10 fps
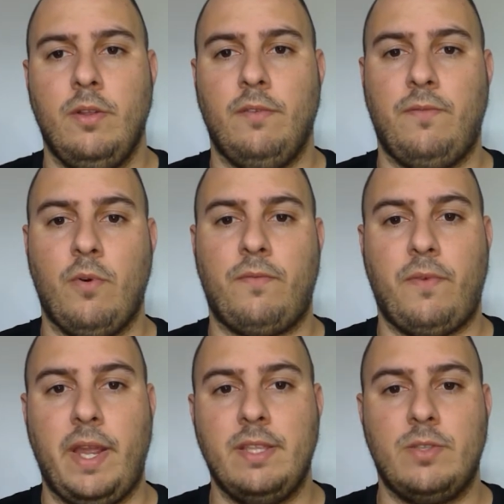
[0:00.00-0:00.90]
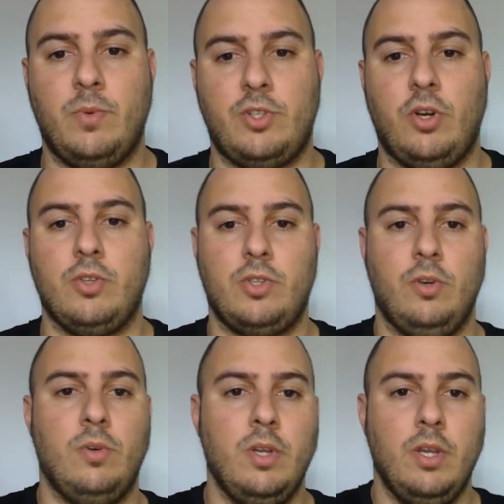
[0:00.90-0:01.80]
four friends, which
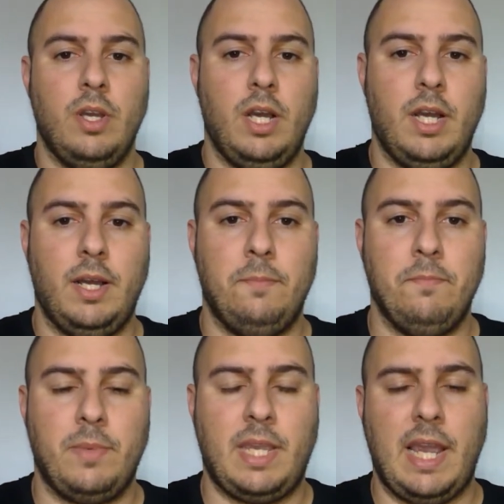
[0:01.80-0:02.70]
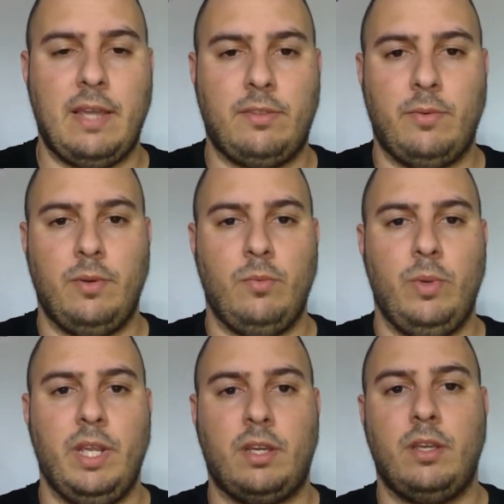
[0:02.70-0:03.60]
also Catherine
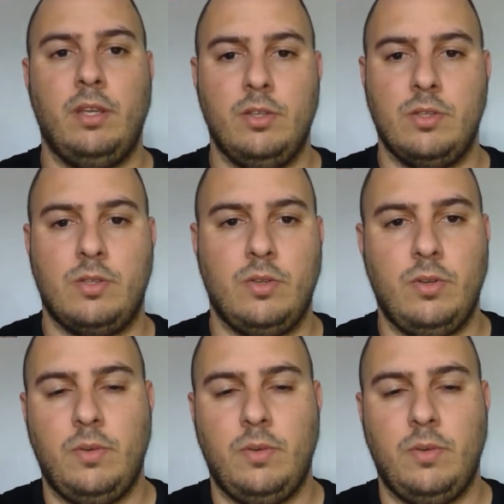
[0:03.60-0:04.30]
Winnick is